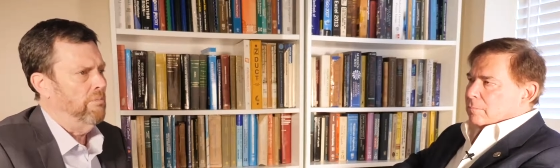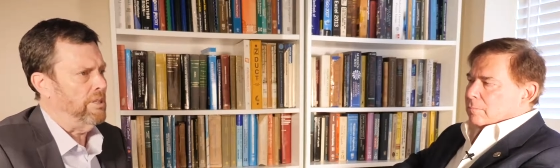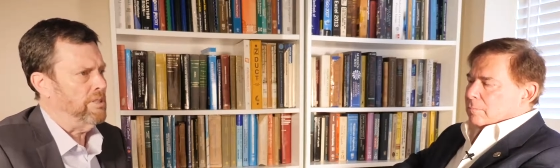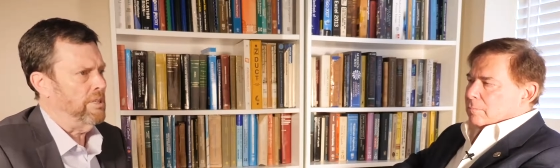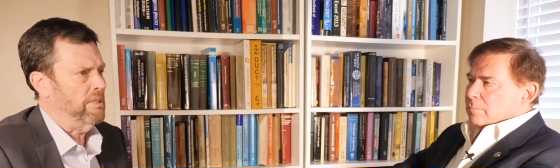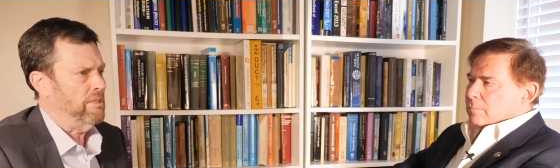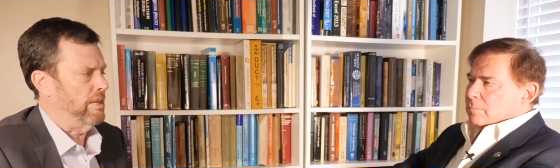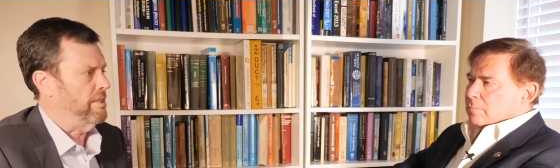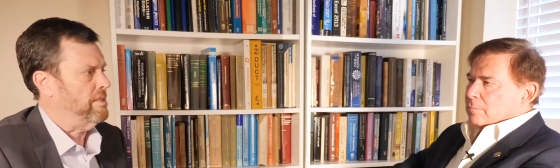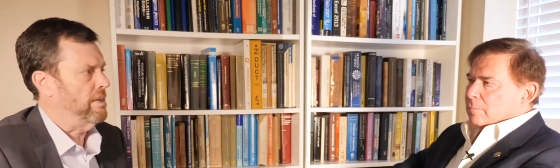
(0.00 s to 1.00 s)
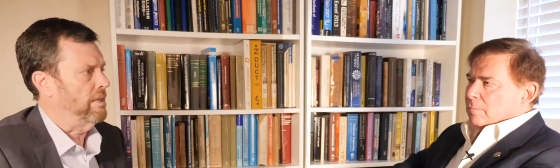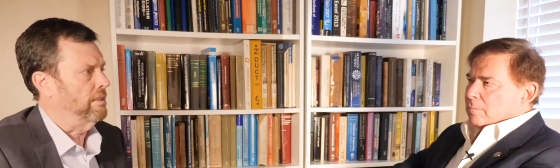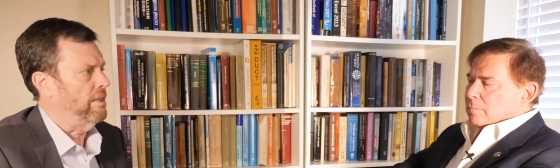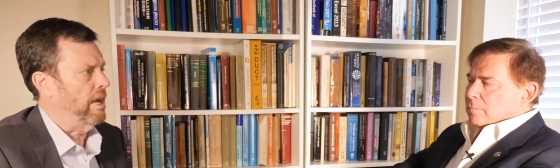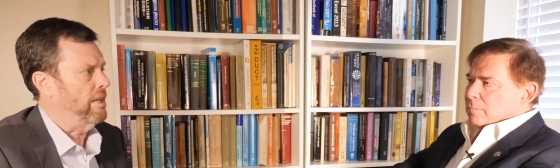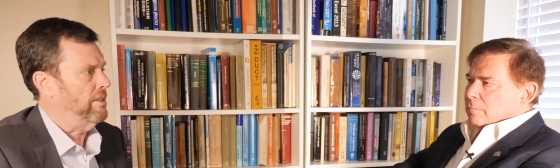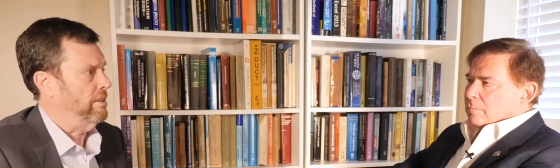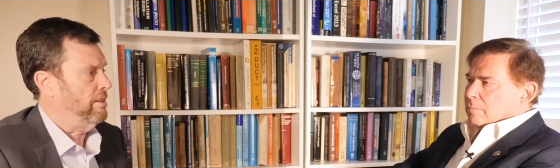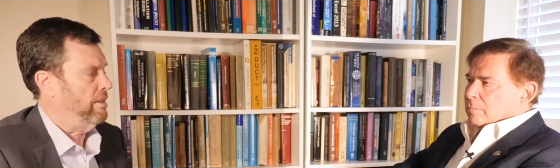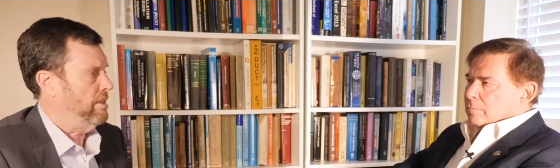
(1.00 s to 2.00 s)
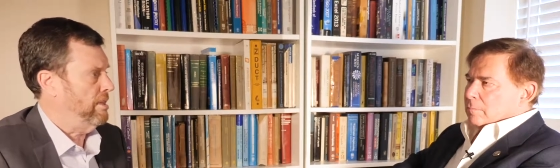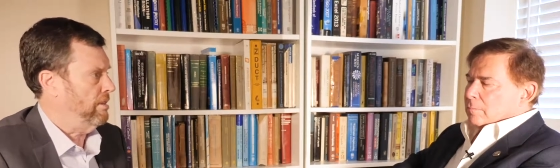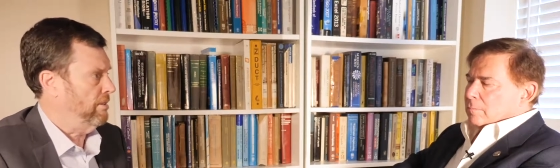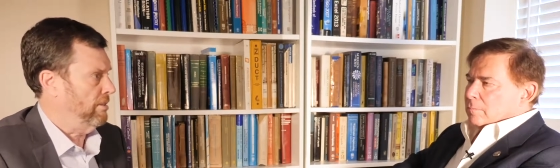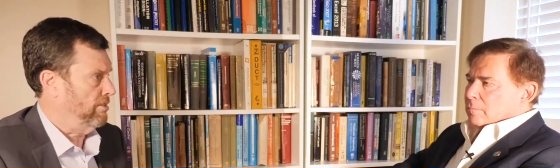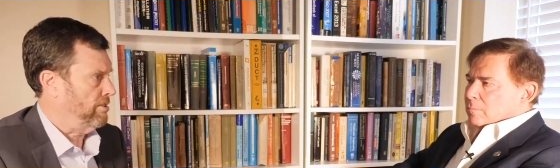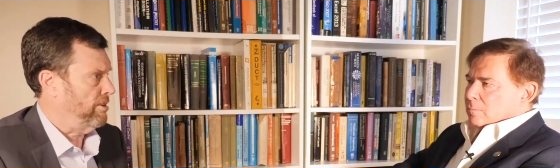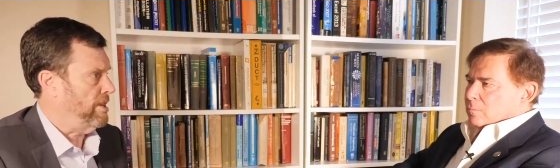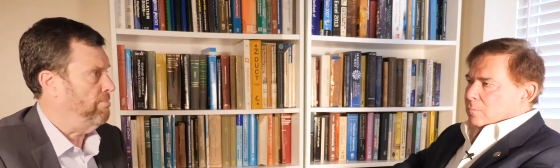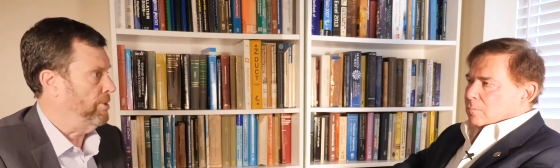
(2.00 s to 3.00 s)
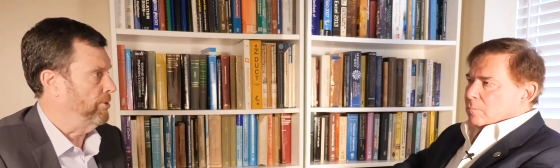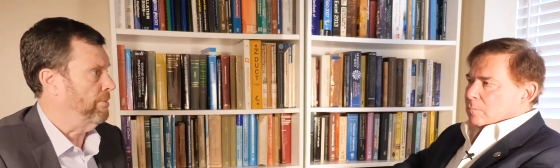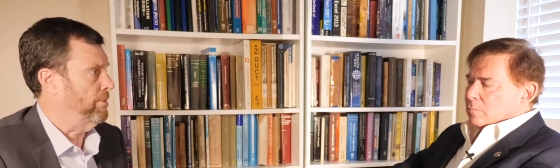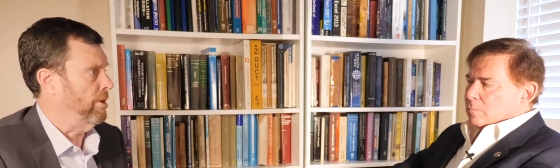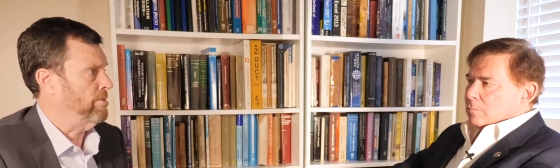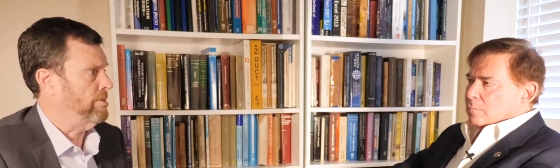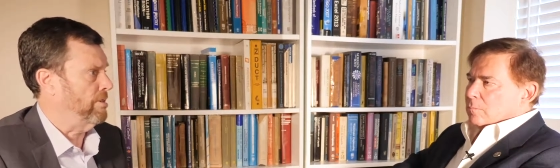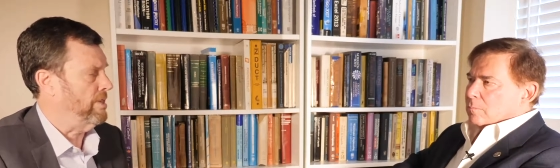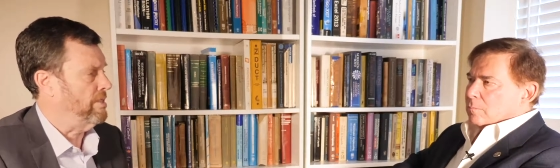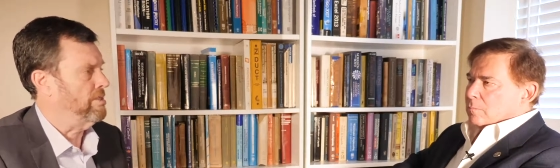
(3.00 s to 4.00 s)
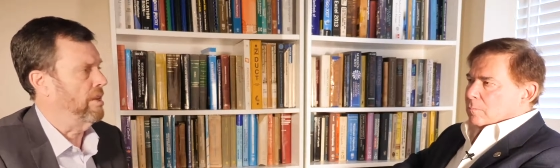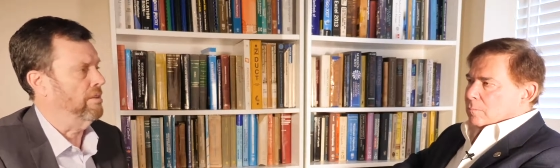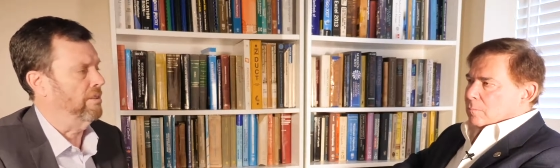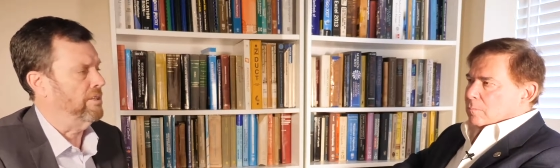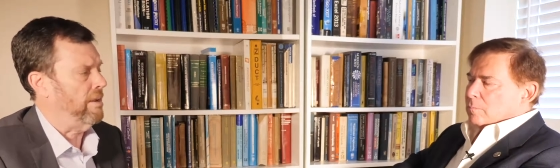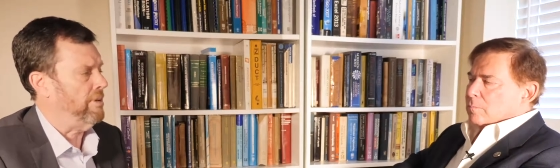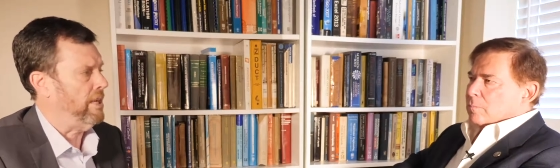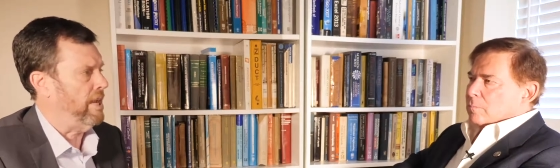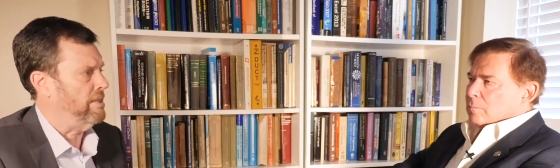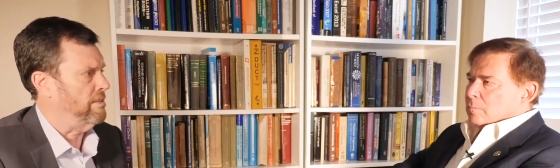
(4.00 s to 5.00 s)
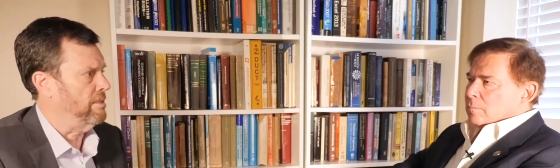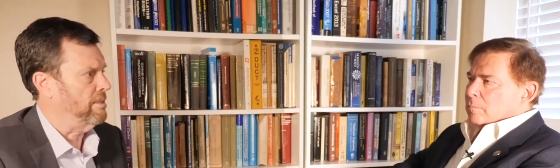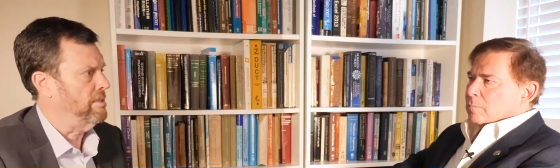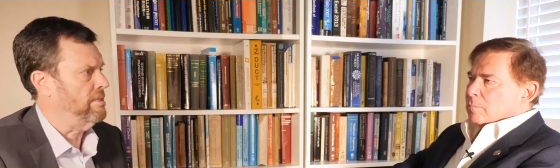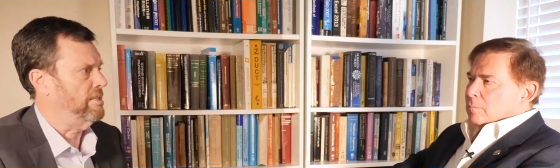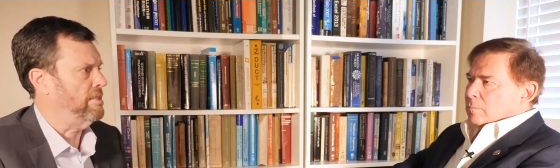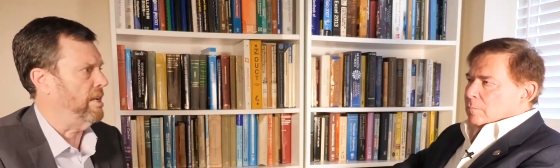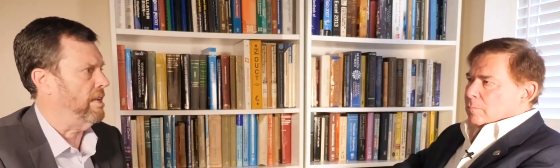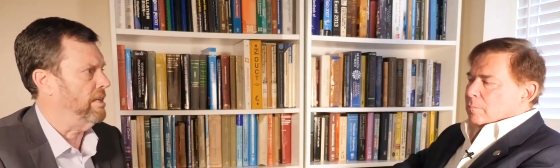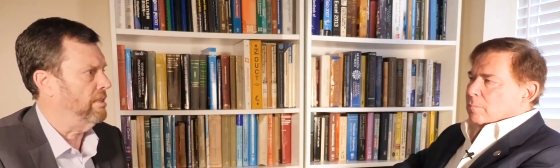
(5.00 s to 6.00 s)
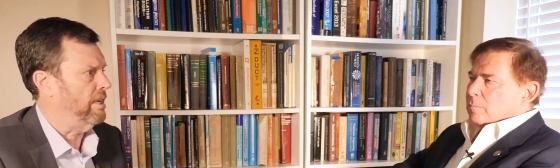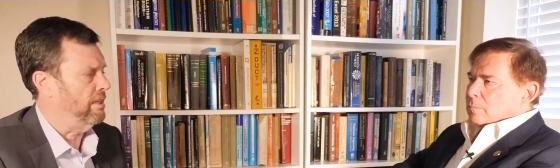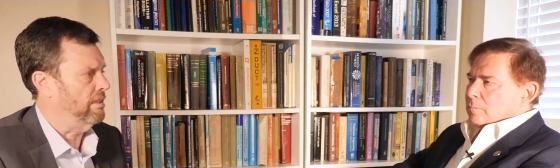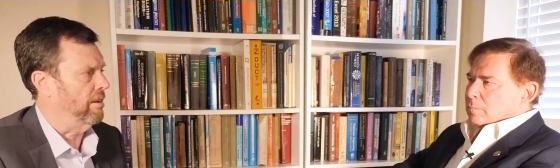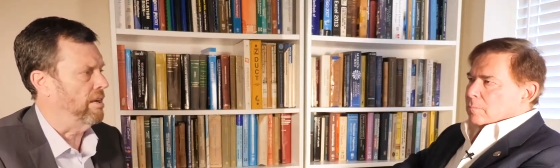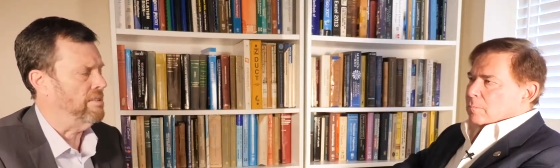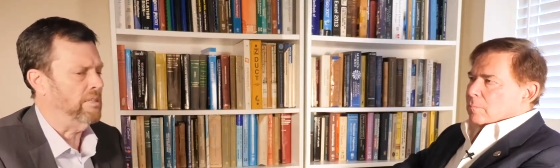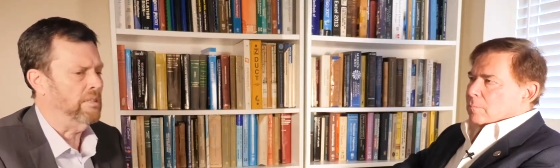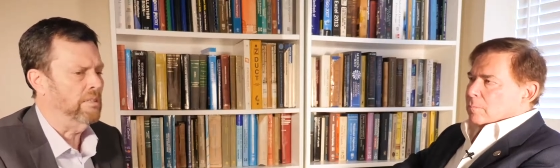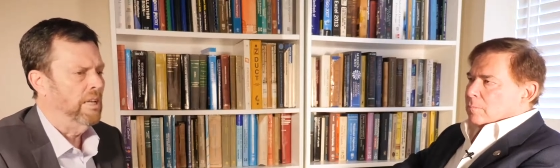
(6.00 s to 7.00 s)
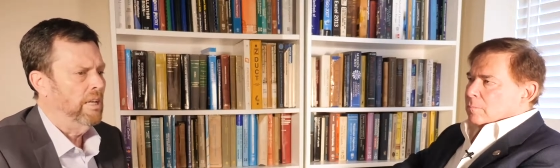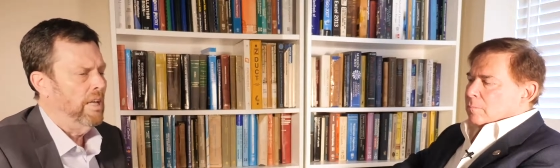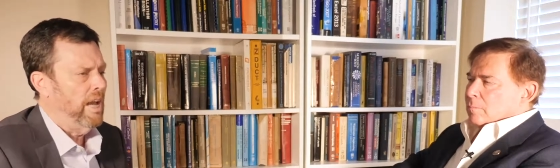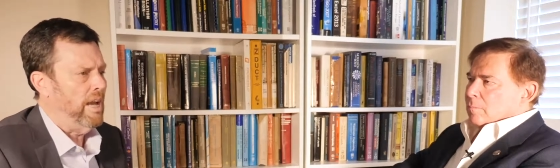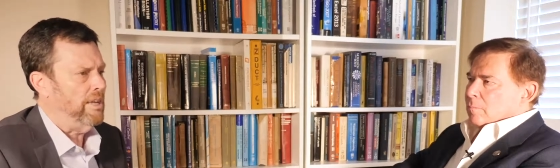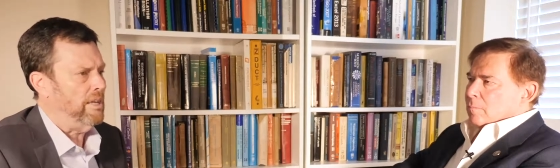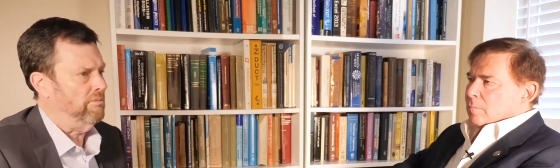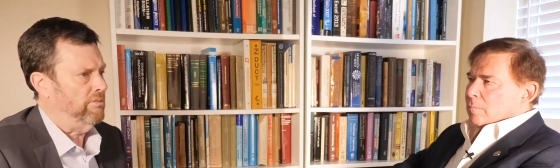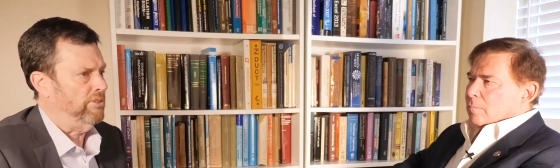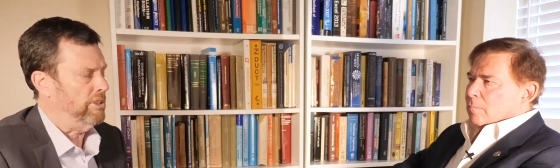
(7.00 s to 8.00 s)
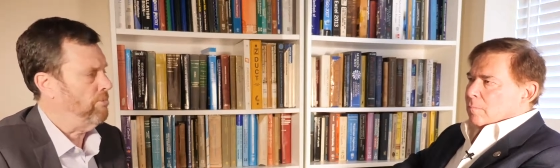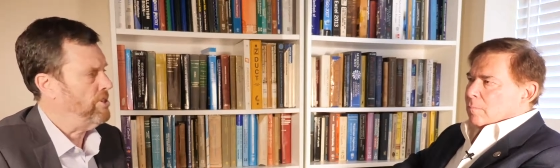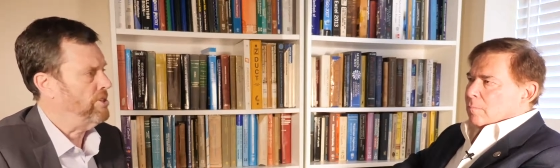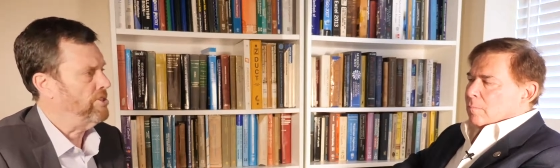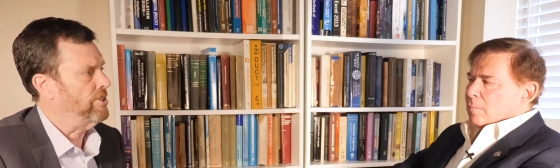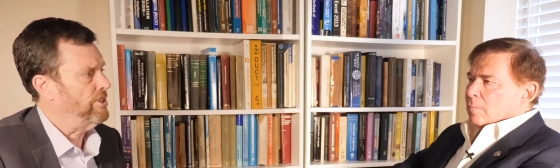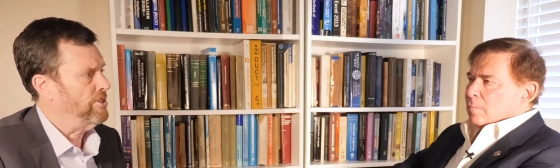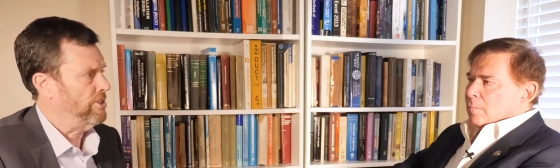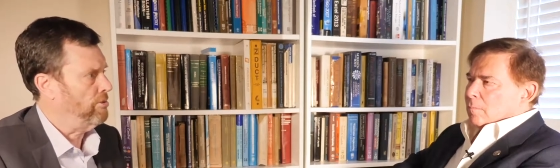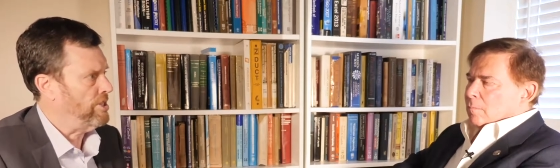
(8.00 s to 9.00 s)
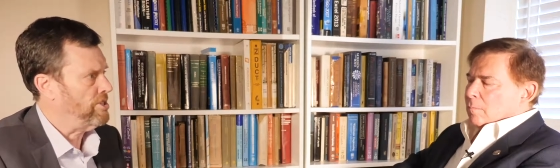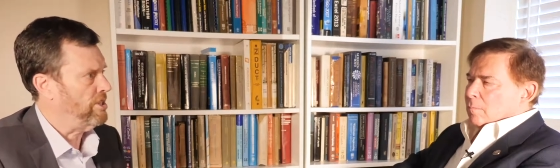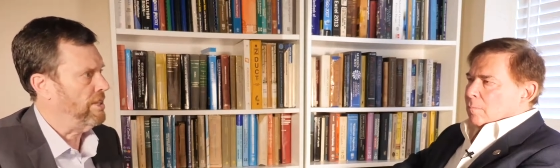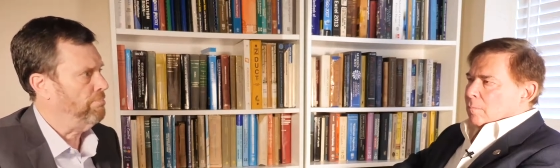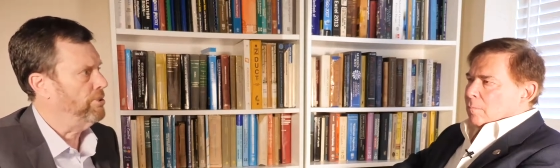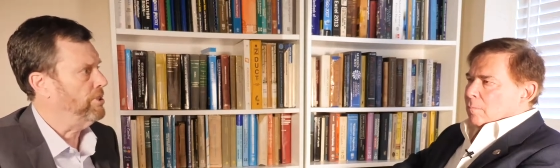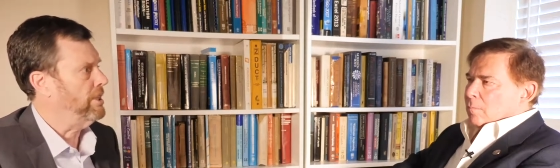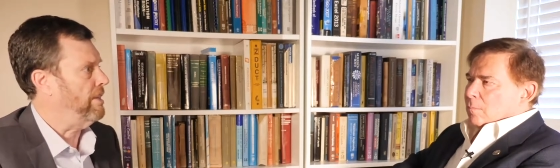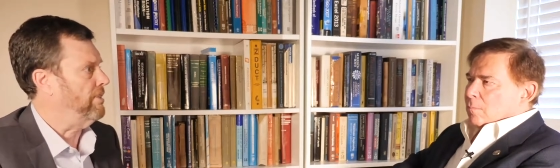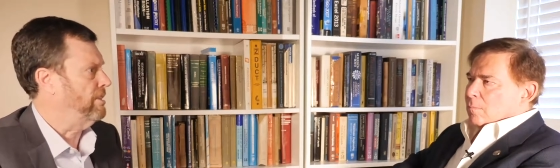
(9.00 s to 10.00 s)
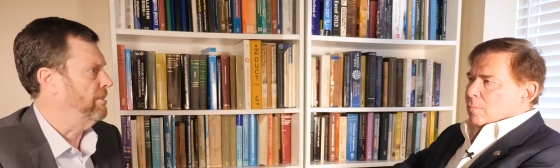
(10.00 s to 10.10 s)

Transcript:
Speaker 1: Once inside the cell, the 3 building blocks, so that's glutamic acid, cysteine and glycine, are then sequentially put together